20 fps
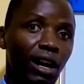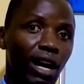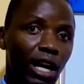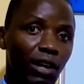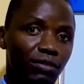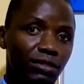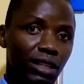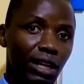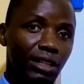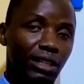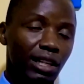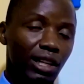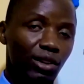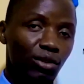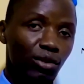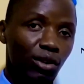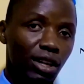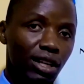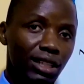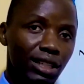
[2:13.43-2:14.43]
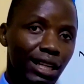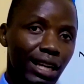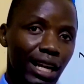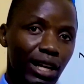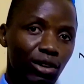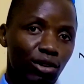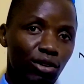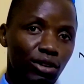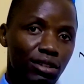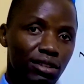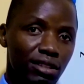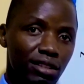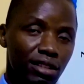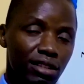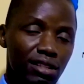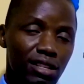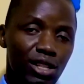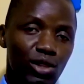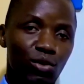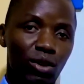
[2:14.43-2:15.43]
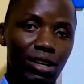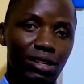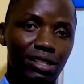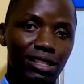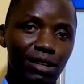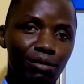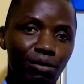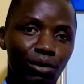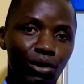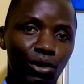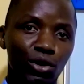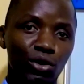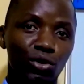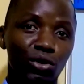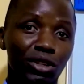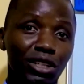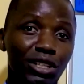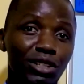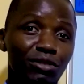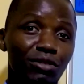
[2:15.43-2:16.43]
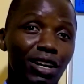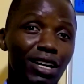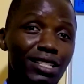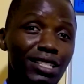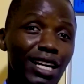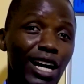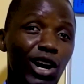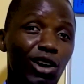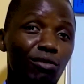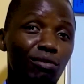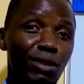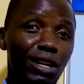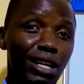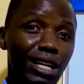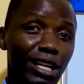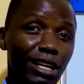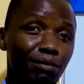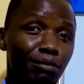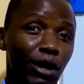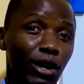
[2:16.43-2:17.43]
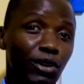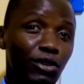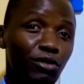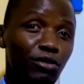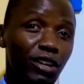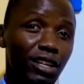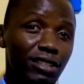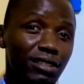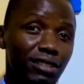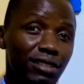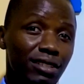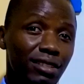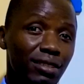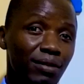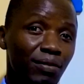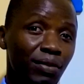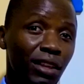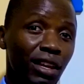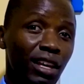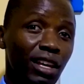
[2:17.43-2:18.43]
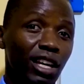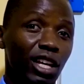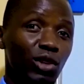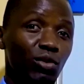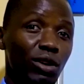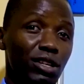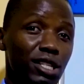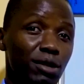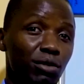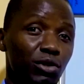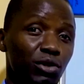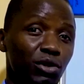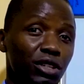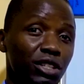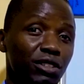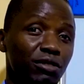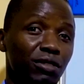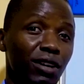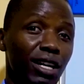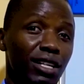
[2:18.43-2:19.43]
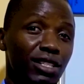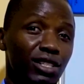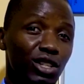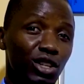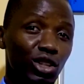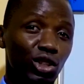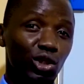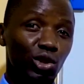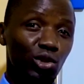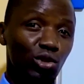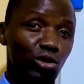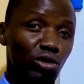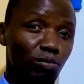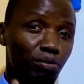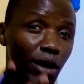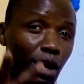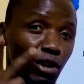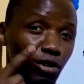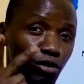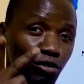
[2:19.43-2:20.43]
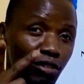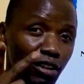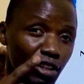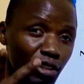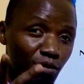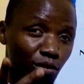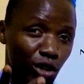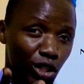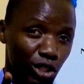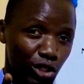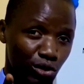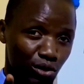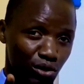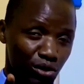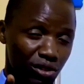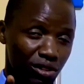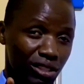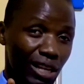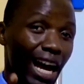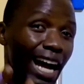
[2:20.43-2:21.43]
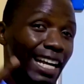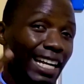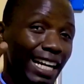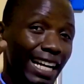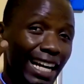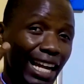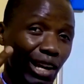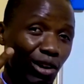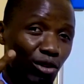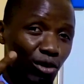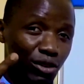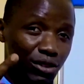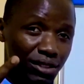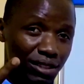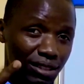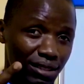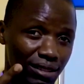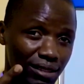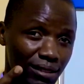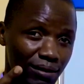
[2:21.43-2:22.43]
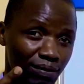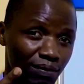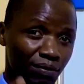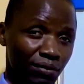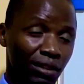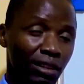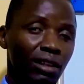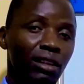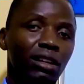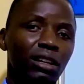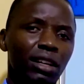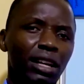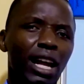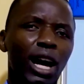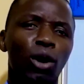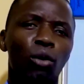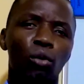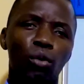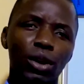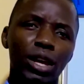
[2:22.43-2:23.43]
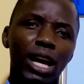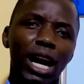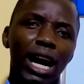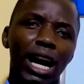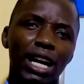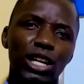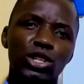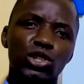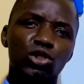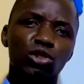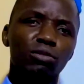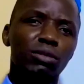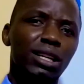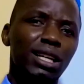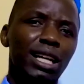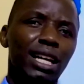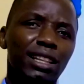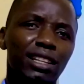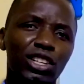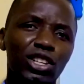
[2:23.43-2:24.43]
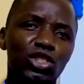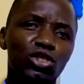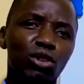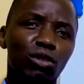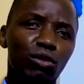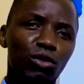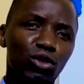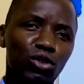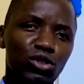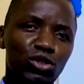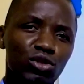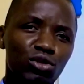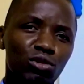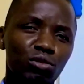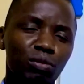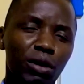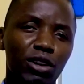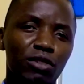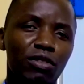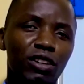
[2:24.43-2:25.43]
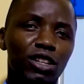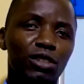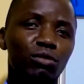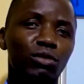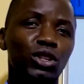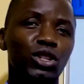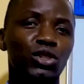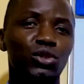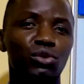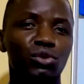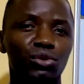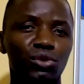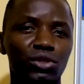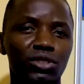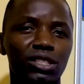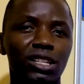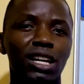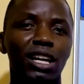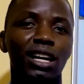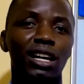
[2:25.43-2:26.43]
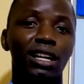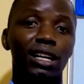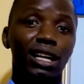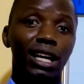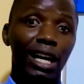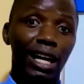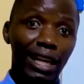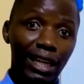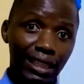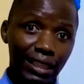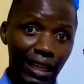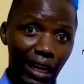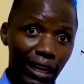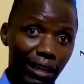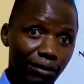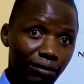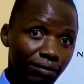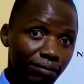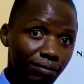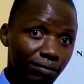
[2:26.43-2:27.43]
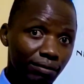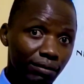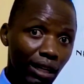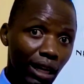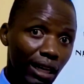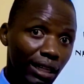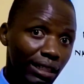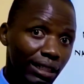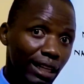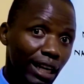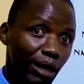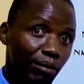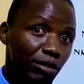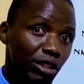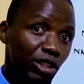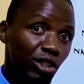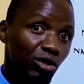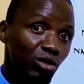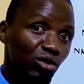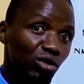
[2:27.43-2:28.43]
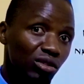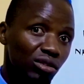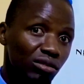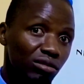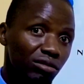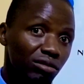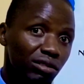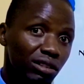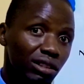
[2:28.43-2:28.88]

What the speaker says: After undergoing glycolysis, it was able to give us how many pyruvates? It was able to give us 2 pyruvate molecules under glycolysis. Now, we are assuming that each of those 2 pyruvate molecules enter and come into